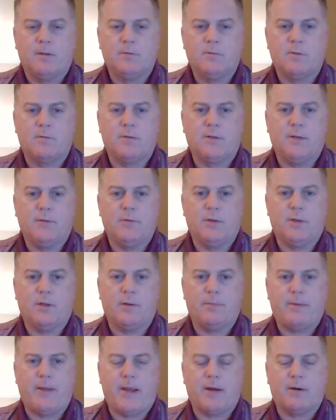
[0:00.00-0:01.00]
Just to give you a
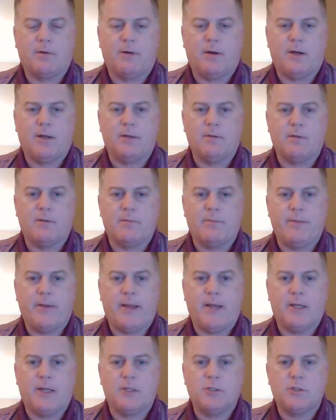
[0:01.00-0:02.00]
little background on this
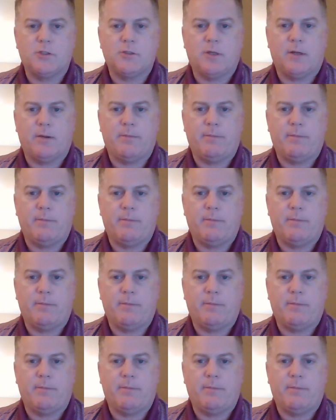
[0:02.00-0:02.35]
match,